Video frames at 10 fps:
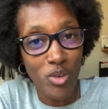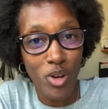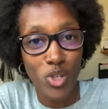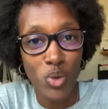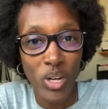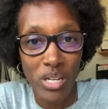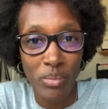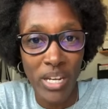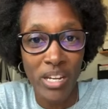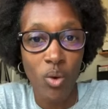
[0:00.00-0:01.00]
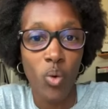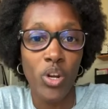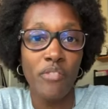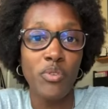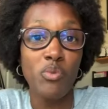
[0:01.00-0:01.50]
you are joining me,
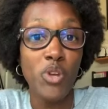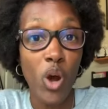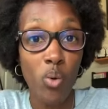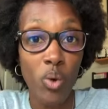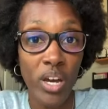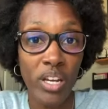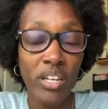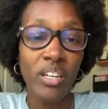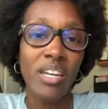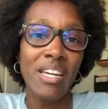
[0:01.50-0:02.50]
or if you know one,